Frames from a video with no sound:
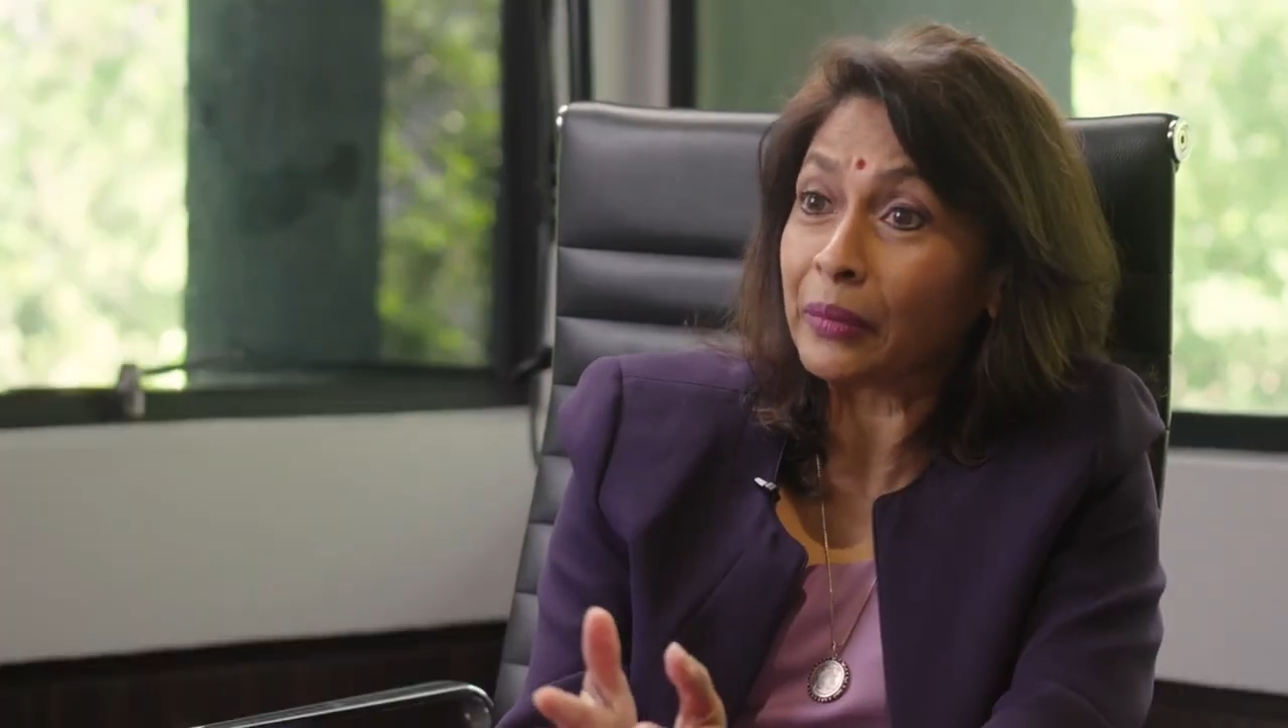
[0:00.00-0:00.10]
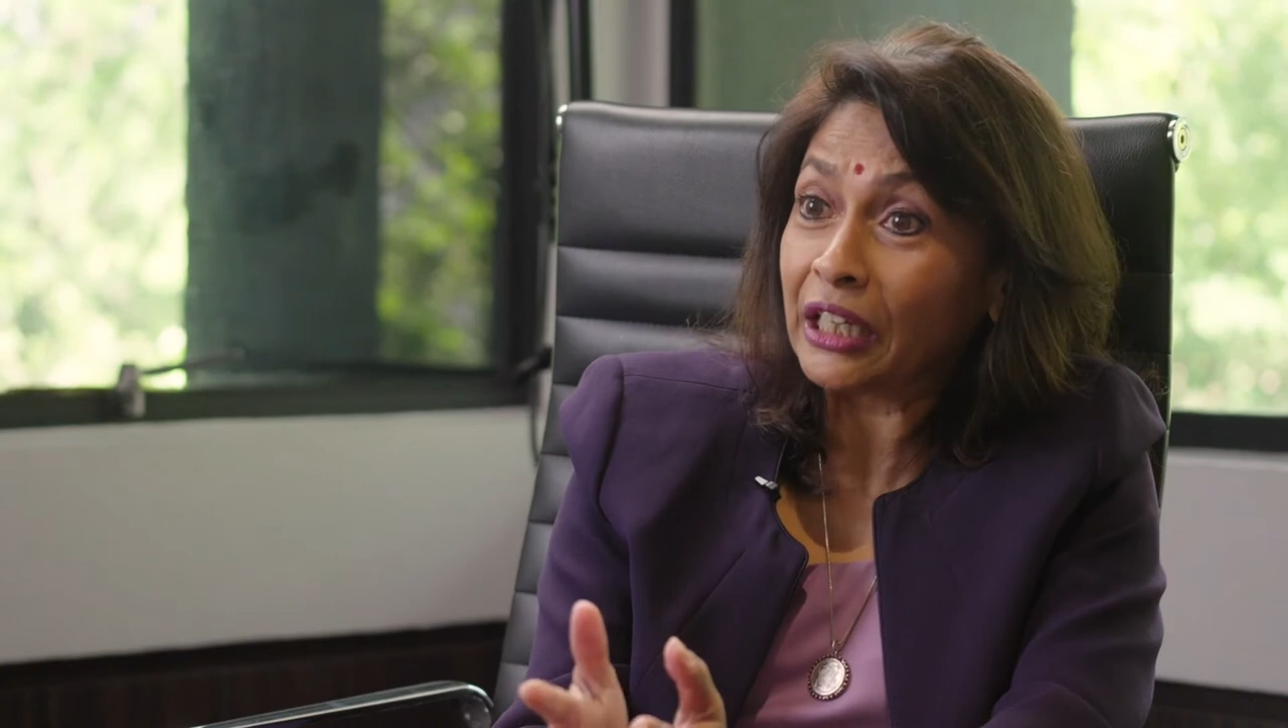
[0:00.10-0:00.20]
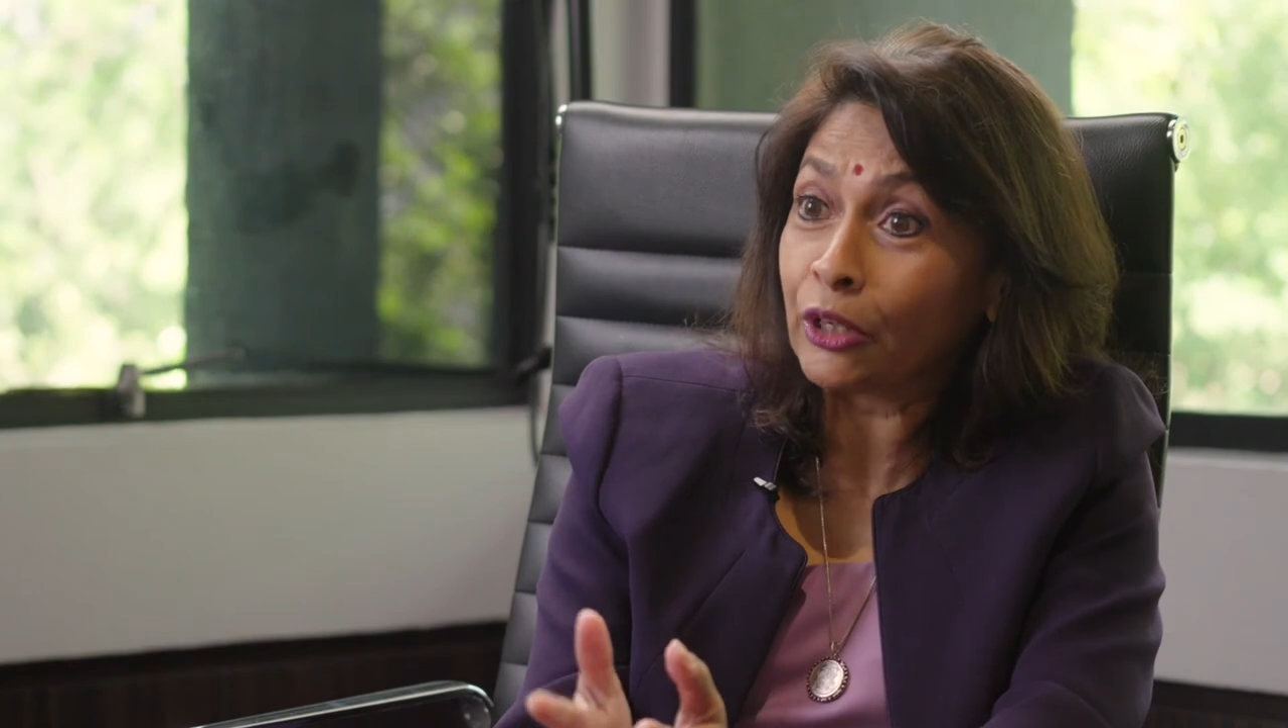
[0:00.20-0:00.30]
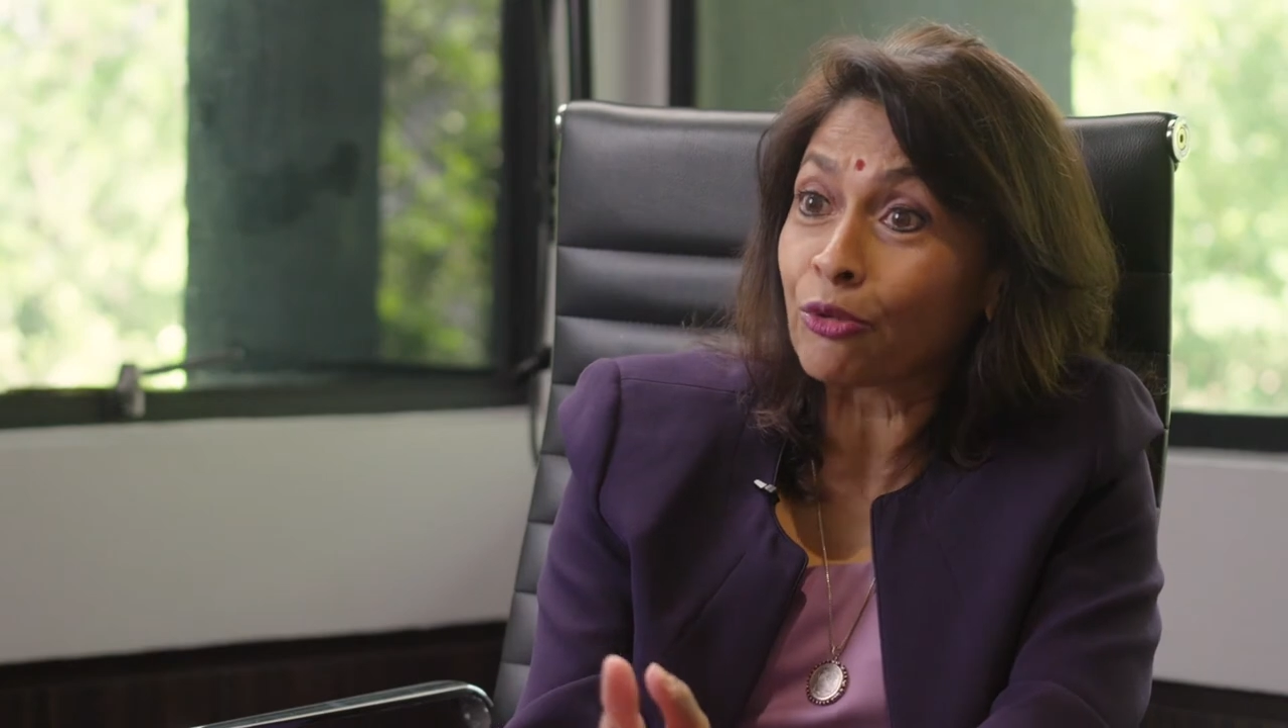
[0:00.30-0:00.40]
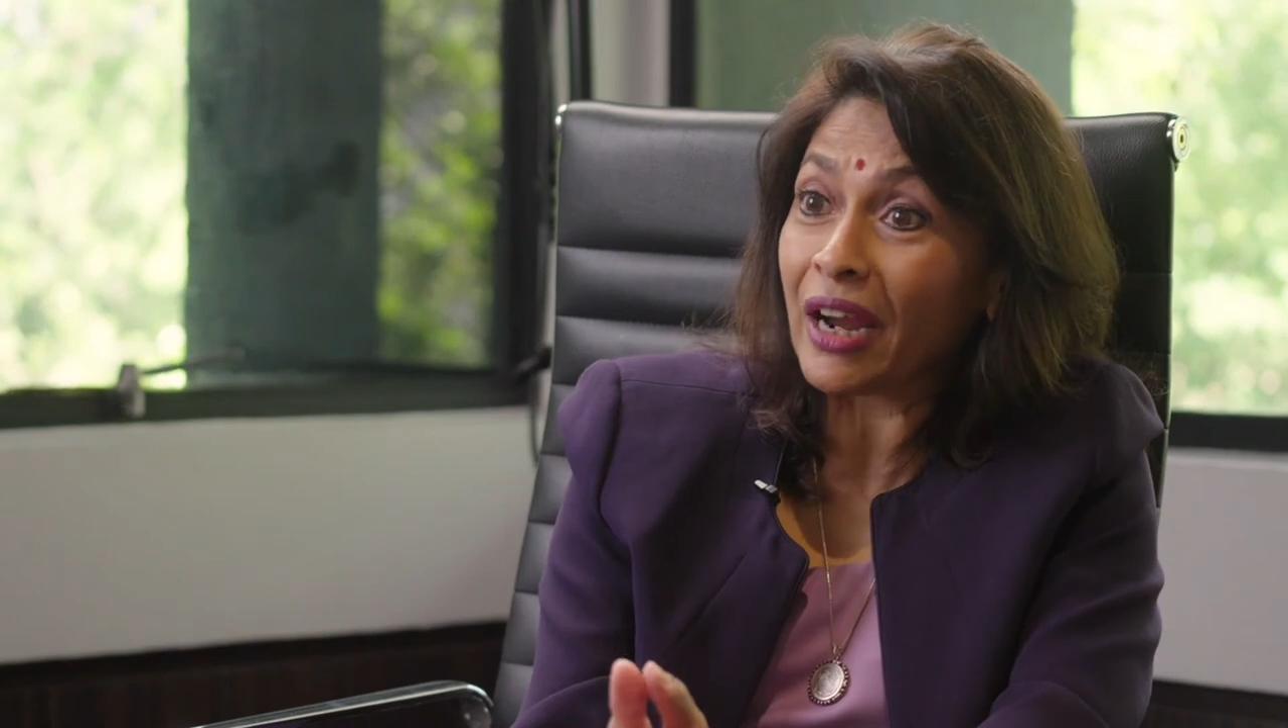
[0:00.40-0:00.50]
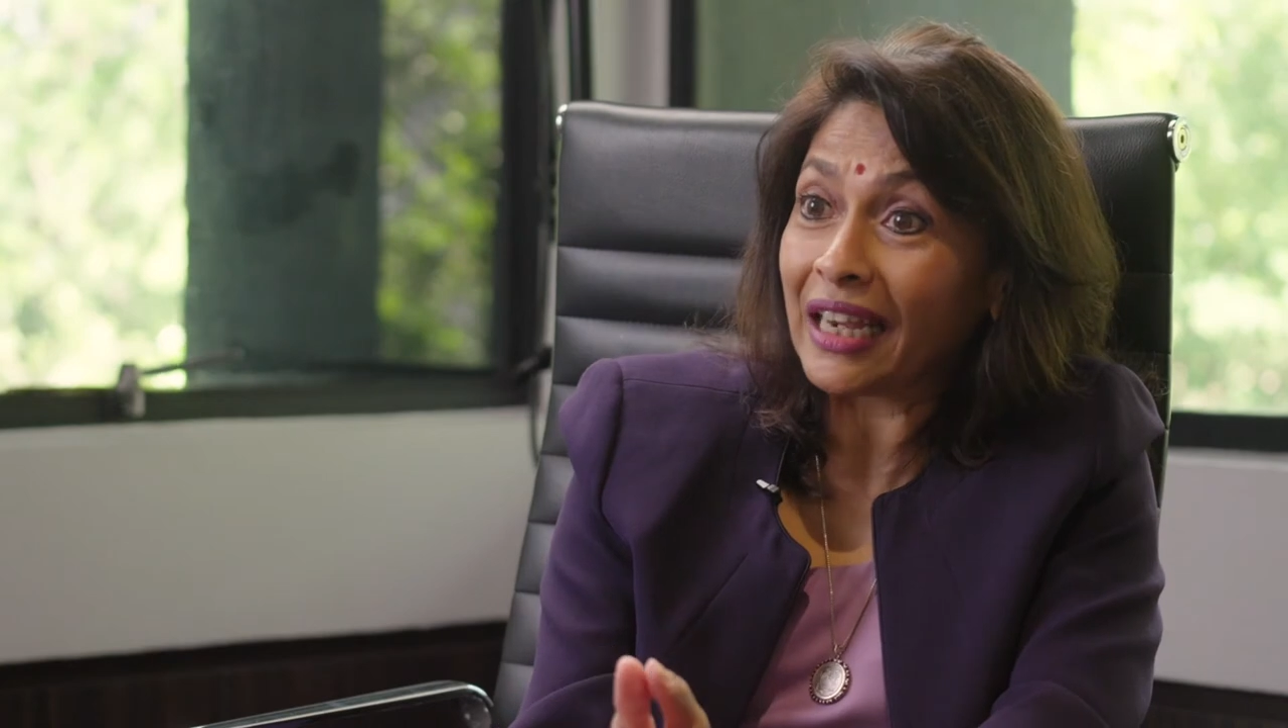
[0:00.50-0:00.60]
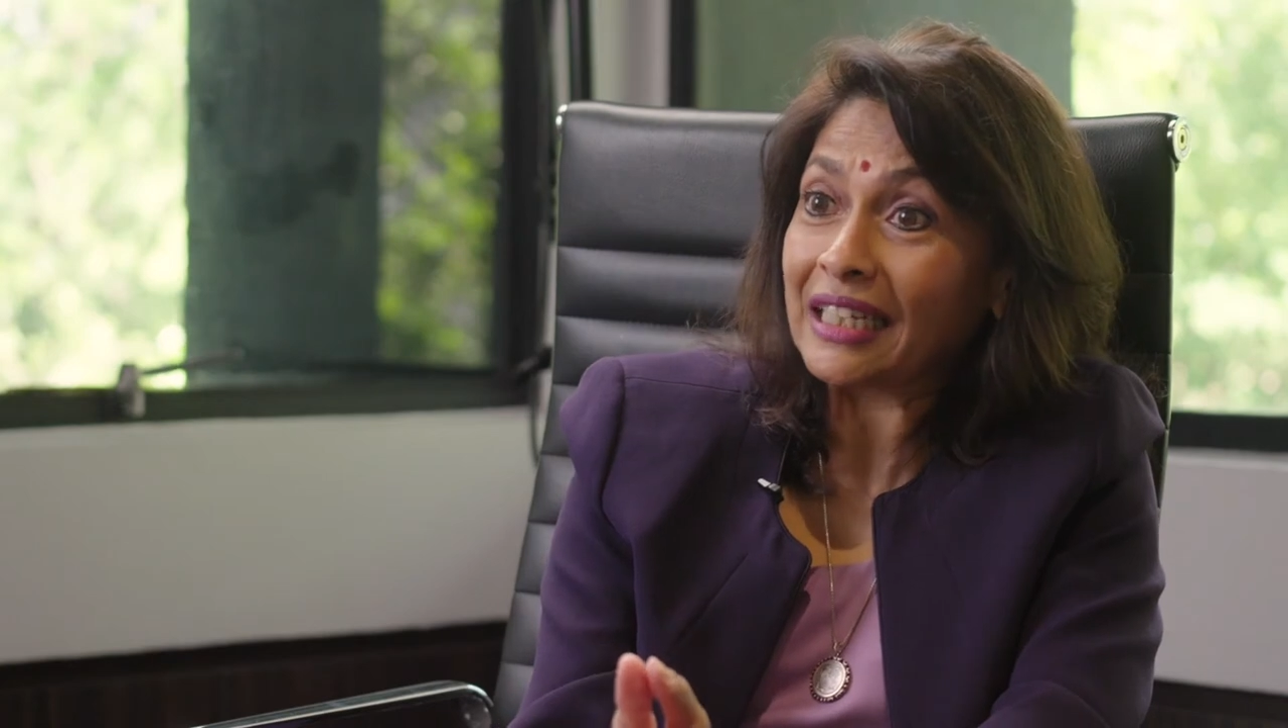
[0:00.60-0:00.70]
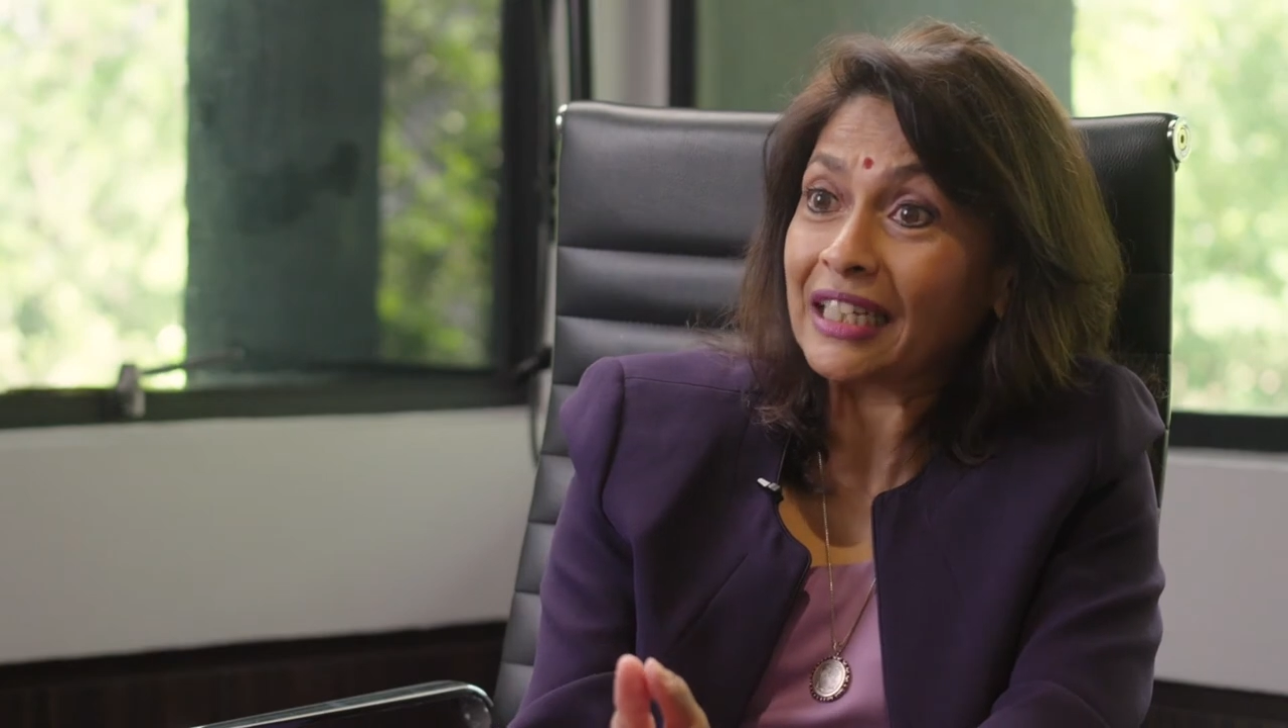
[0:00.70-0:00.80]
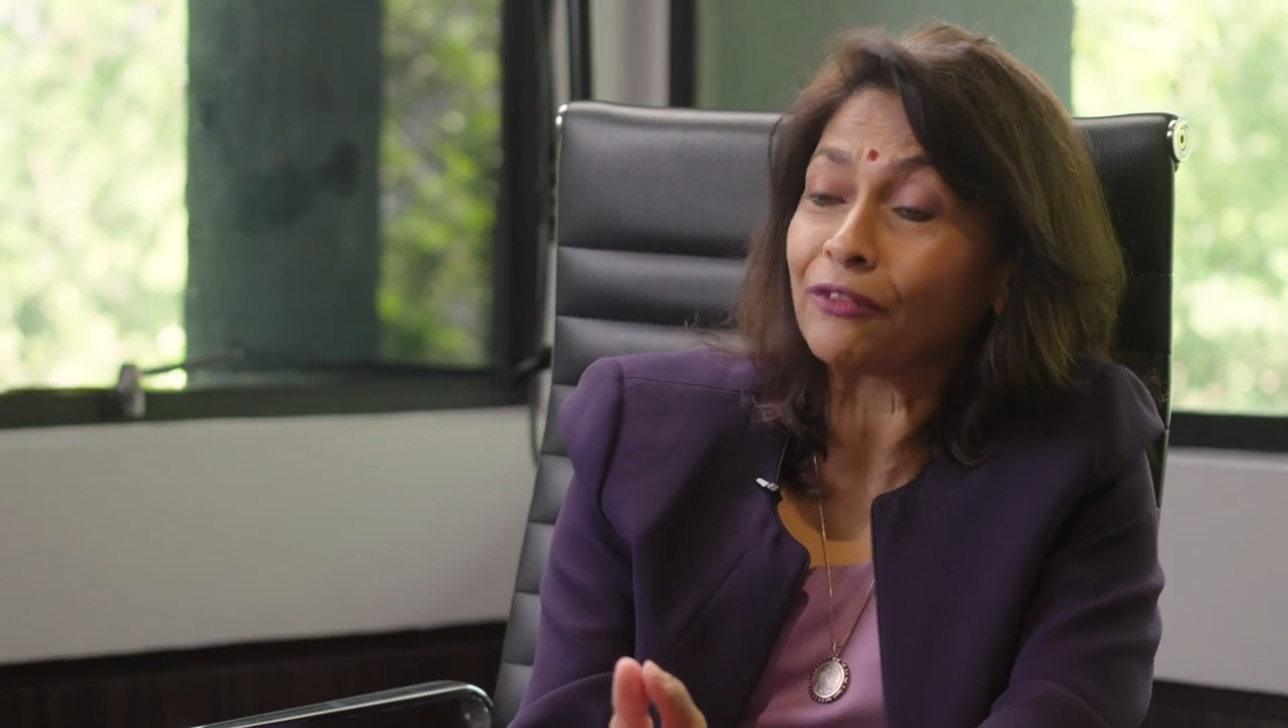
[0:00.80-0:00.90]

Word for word: be great